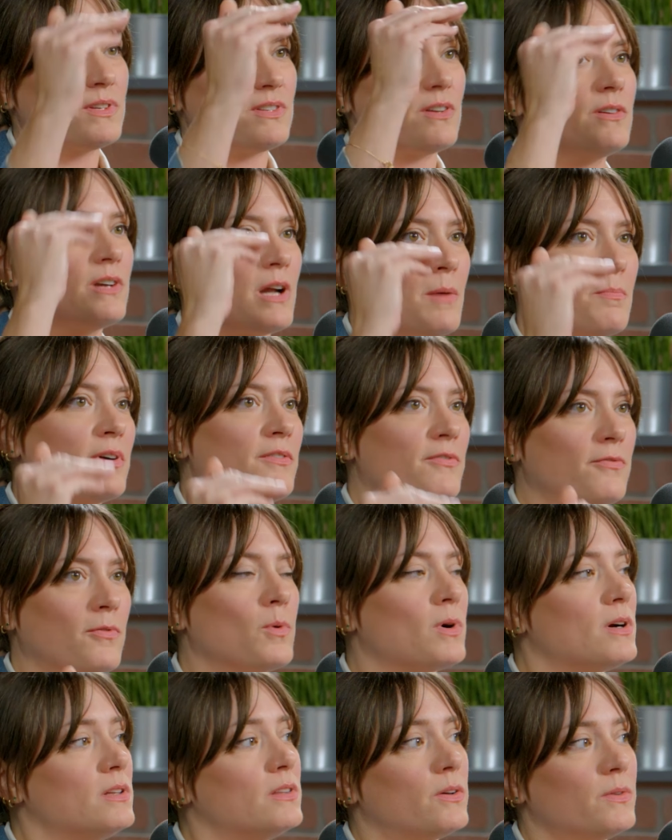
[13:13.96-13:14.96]
was our number
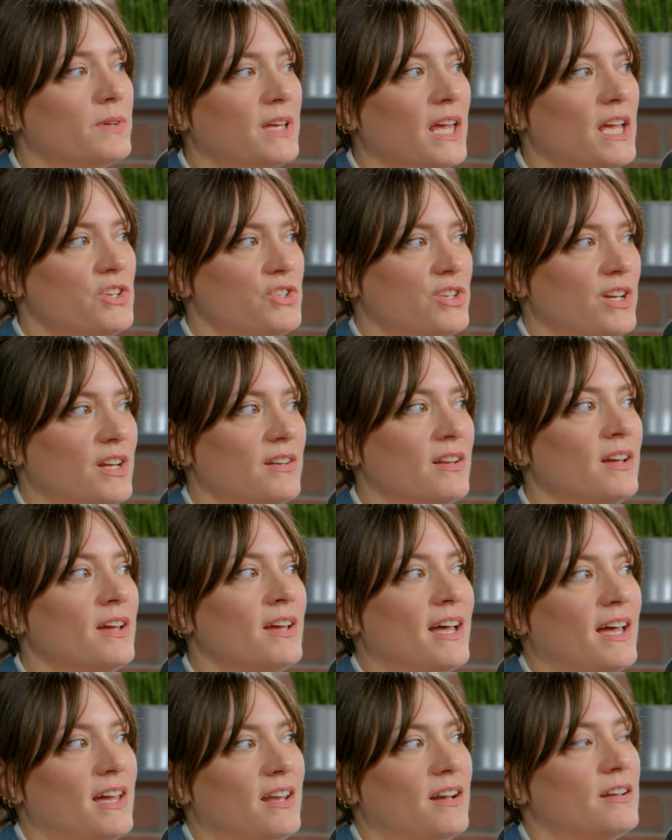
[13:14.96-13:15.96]
4 location,
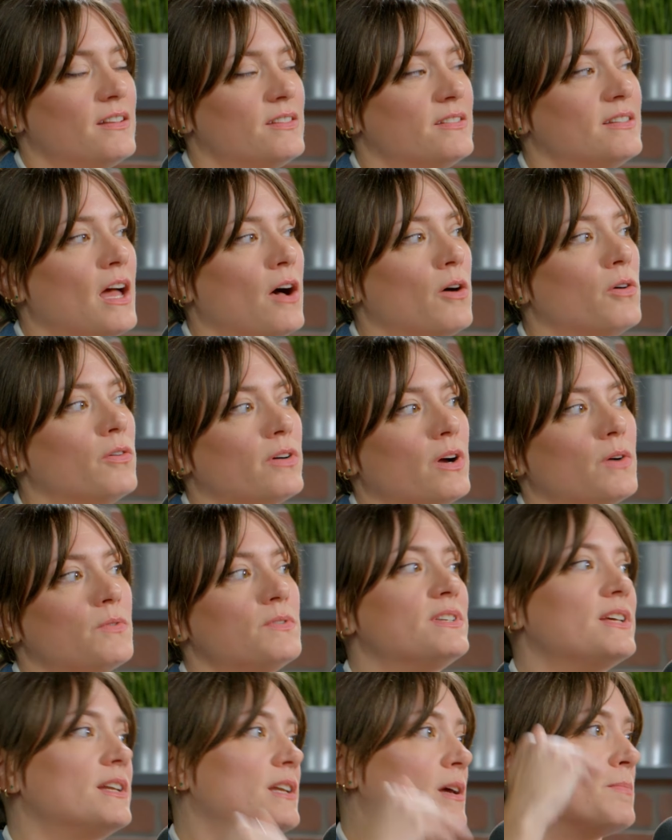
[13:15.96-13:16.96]
and it has now
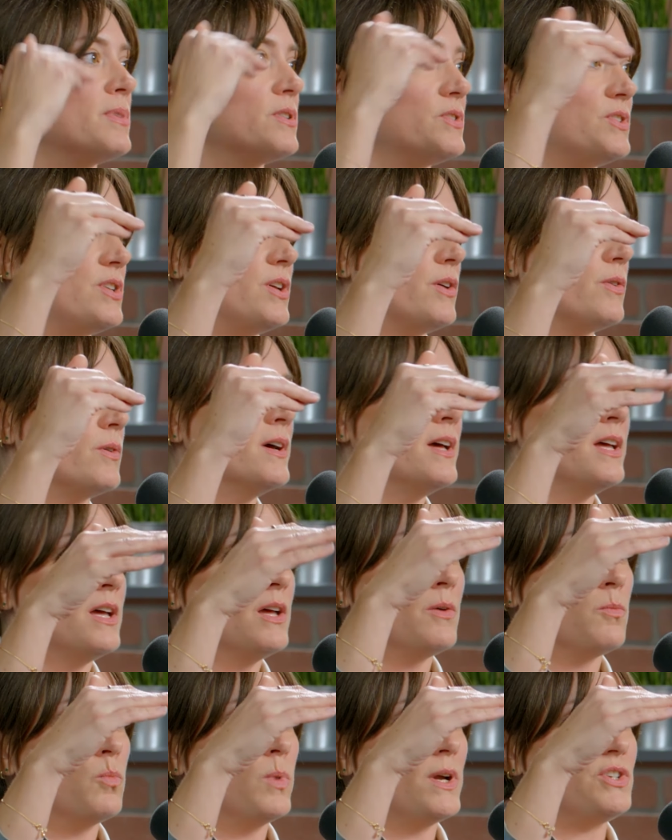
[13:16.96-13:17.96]
grown to number 2,
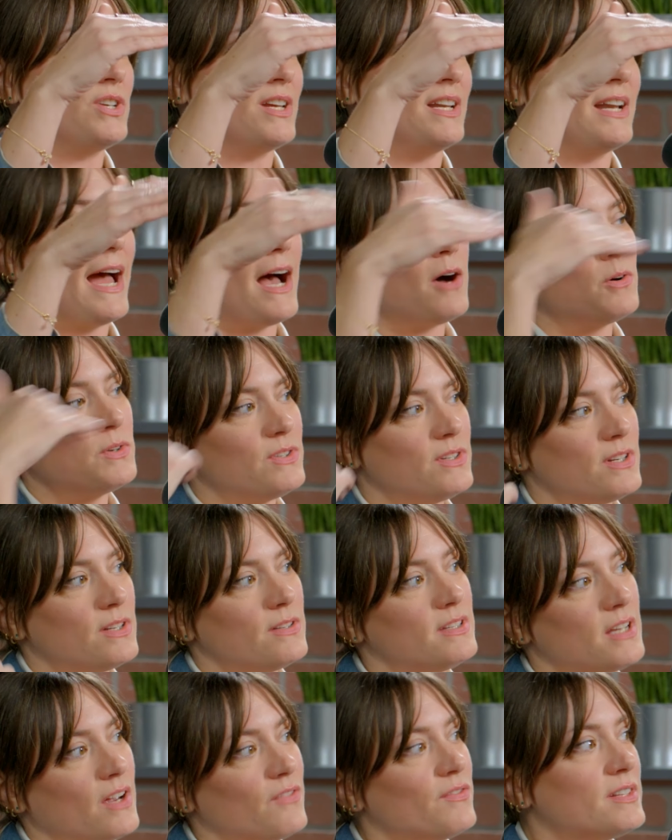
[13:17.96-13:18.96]
which it
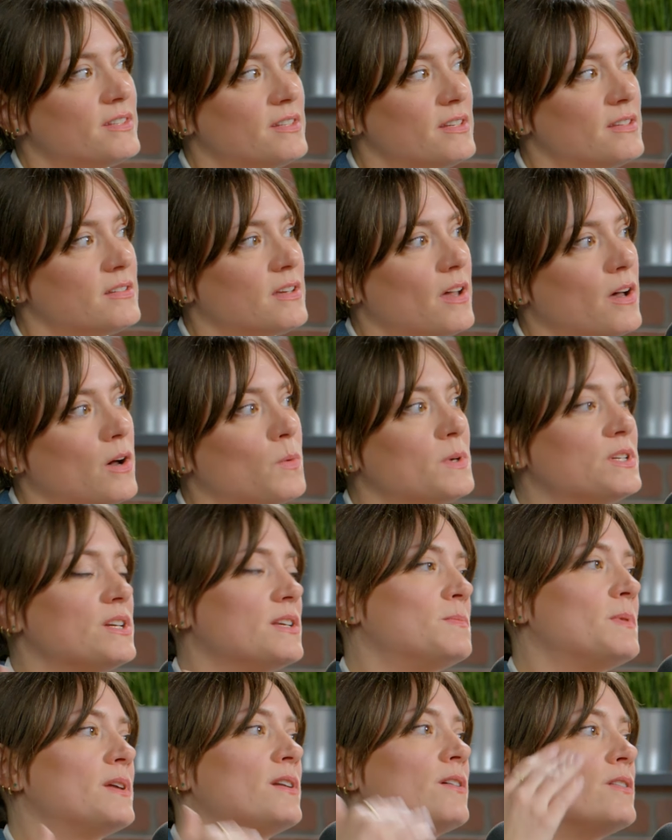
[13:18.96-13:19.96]
ousted San Francisco, which
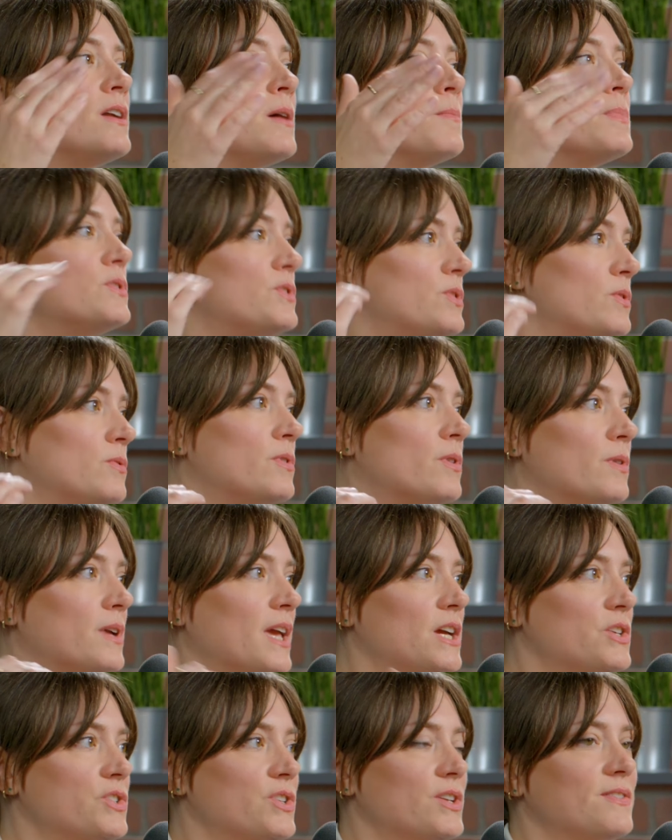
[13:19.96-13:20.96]
has been our number 2
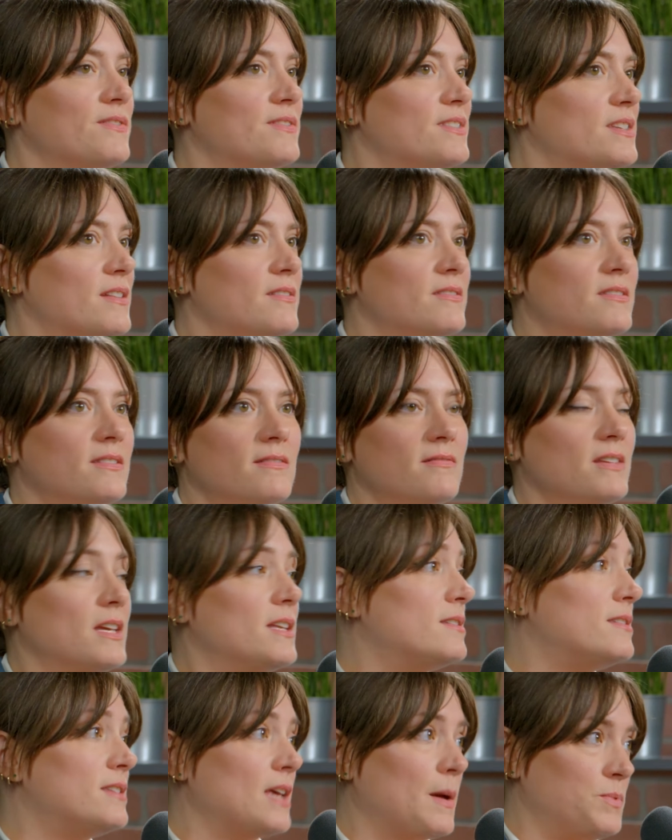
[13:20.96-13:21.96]
location since
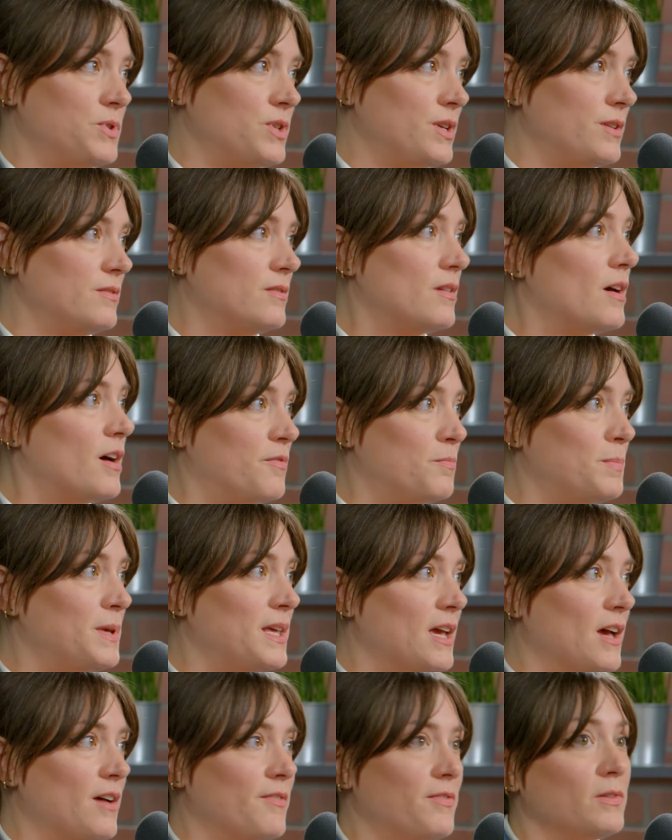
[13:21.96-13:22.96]
inception of
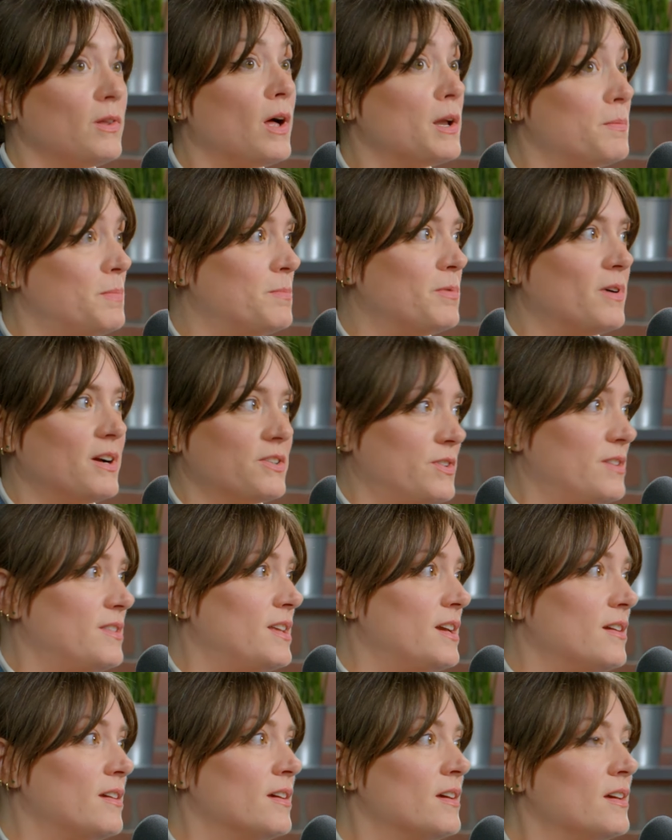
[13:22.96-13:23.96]
PF. A lot of people actually
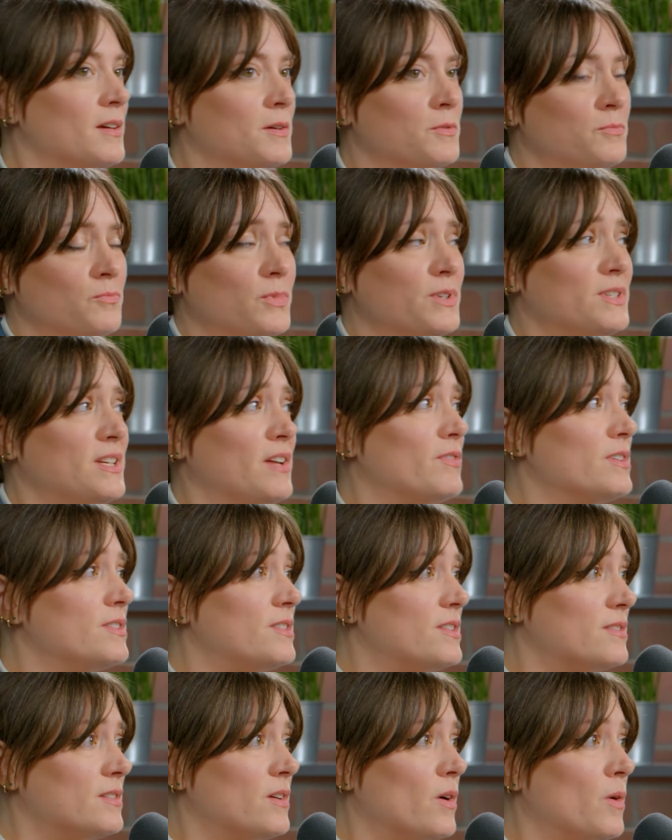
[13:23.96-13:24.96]
think we're San
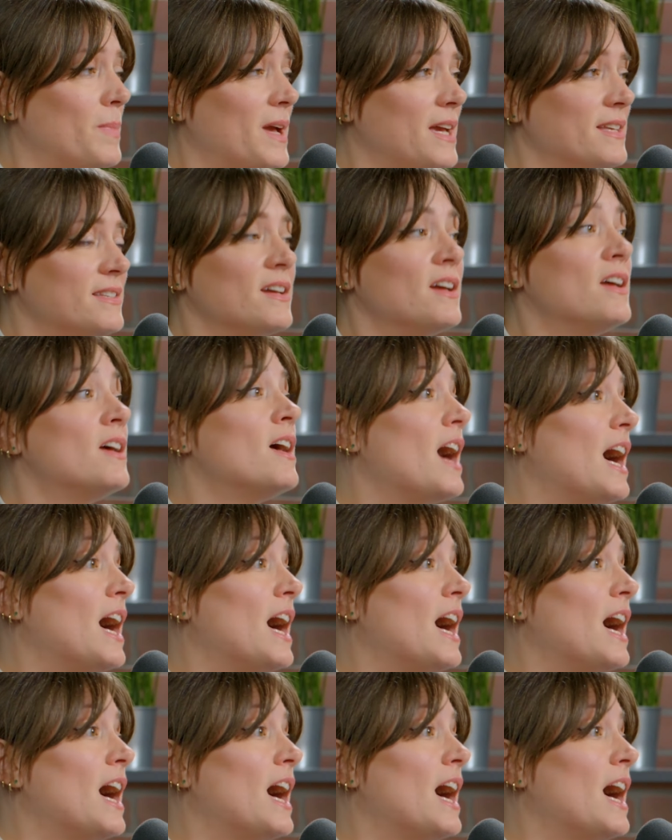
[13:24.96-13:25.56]
Francisco based.